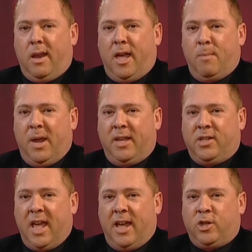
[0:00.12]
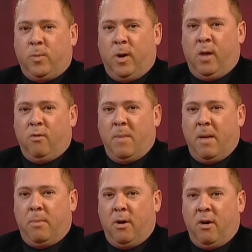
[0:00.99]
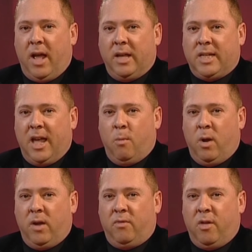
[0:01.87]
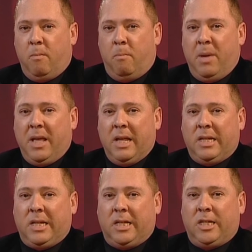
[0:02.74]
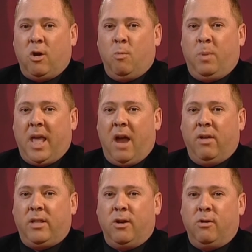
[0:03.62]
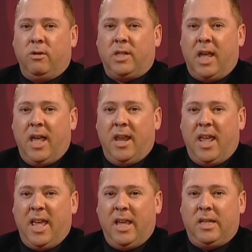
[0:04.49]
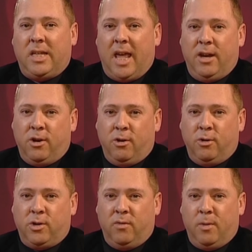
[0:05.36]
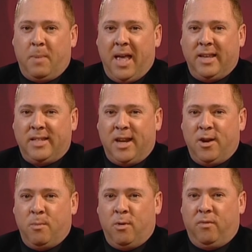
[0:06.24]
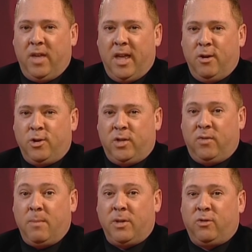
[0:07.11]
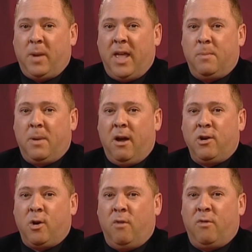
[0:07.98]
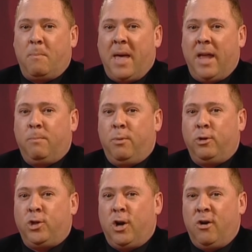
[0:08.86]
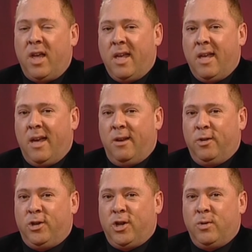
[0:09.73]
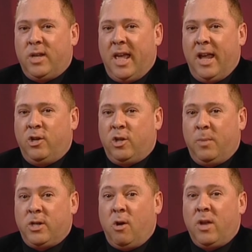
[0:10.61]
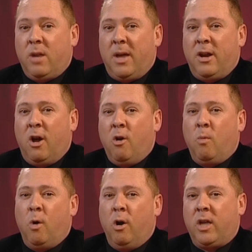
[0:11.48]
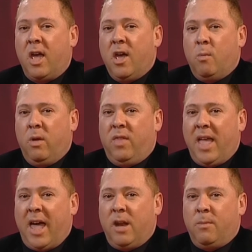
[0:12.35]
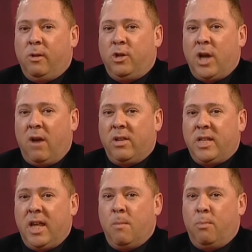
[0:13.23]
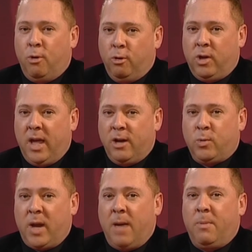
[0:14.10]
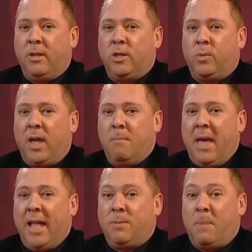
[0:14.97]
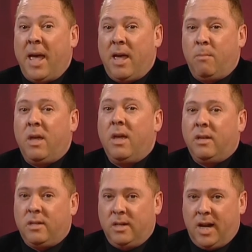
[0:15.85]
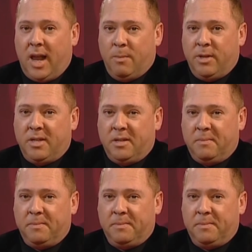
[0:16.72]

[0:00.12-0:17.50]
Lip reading: Now, my next guest we'll all remember as one of the biggest soap characters in EastEnders over the past number of years. She's famous for playing the part of Pat Butcher, and on the show today she's going to be talking about her work with the animal charity Brooke. Here's what happens when I met Pam St Clement.